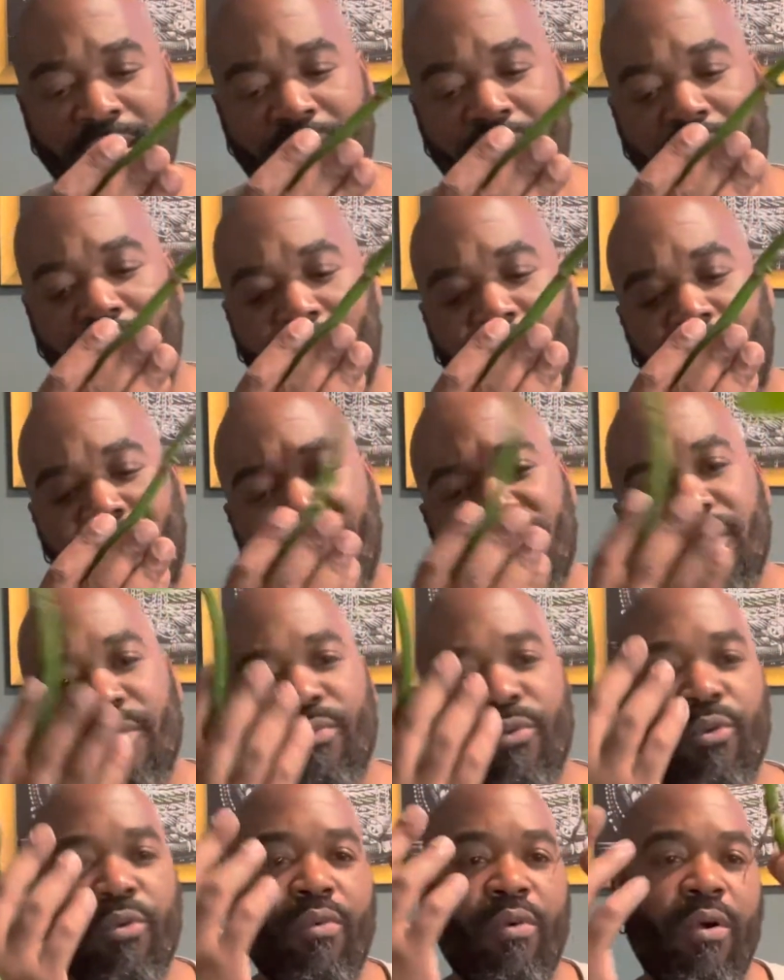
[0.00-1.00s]
And I have some
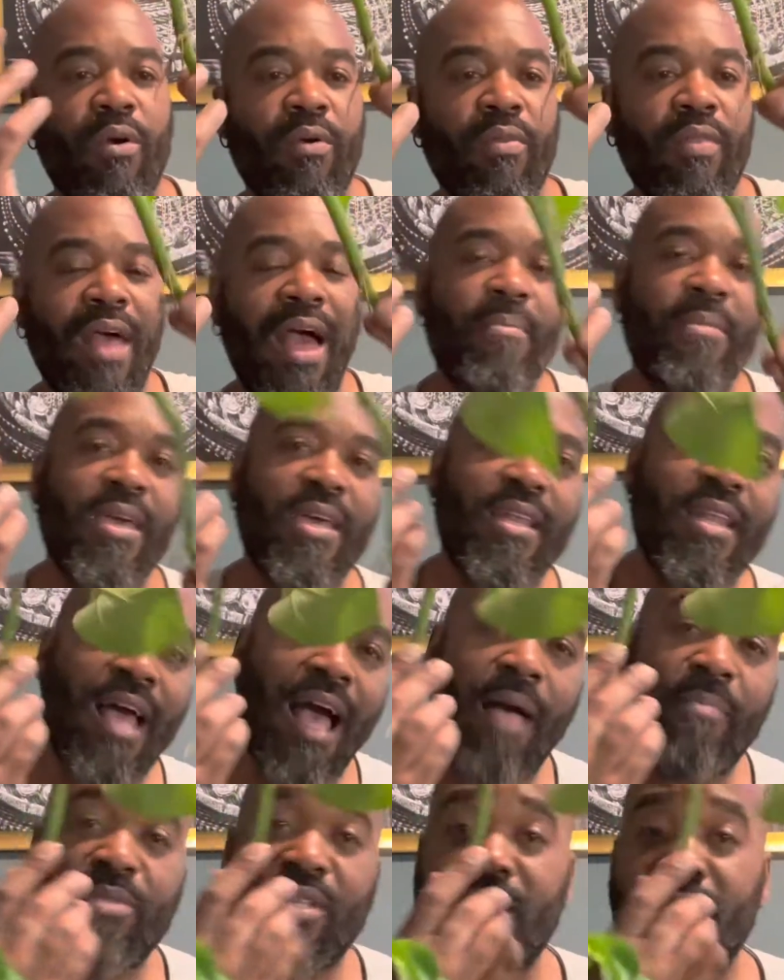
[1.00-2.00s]
root growth. I mean,
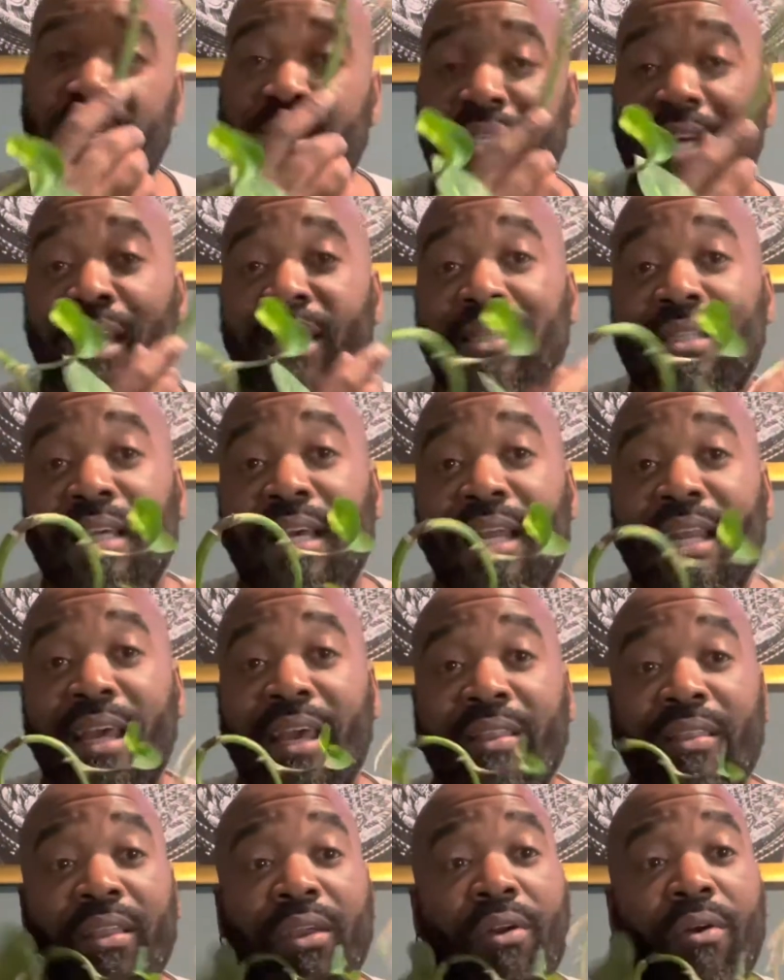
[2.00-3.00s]
I'm just excited to get it
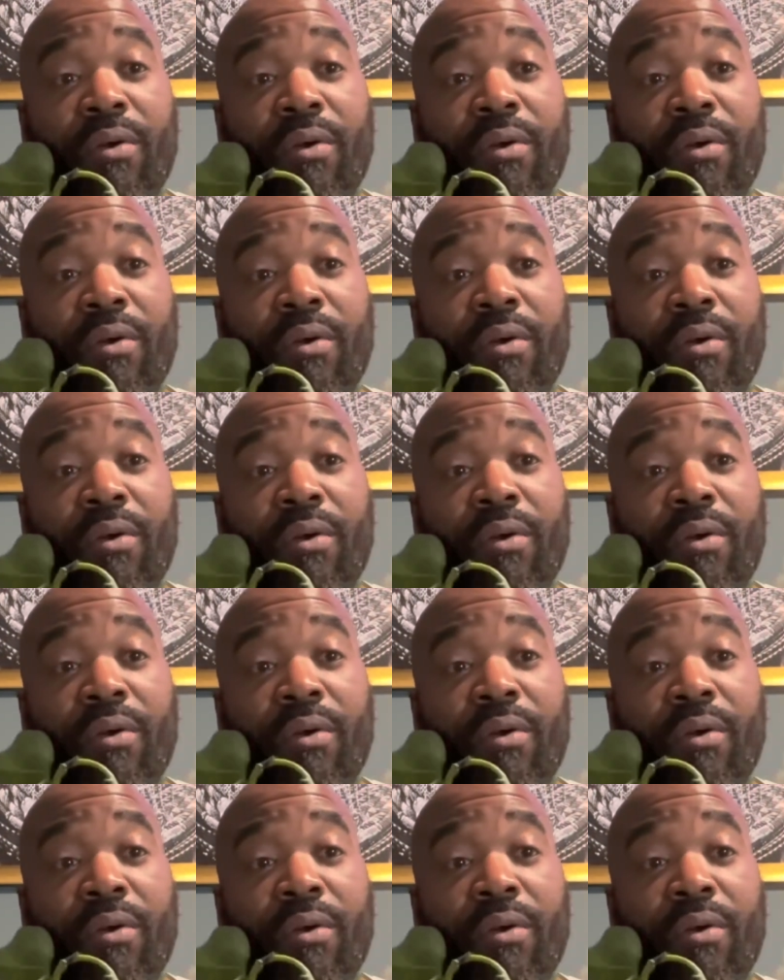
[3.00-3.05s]
in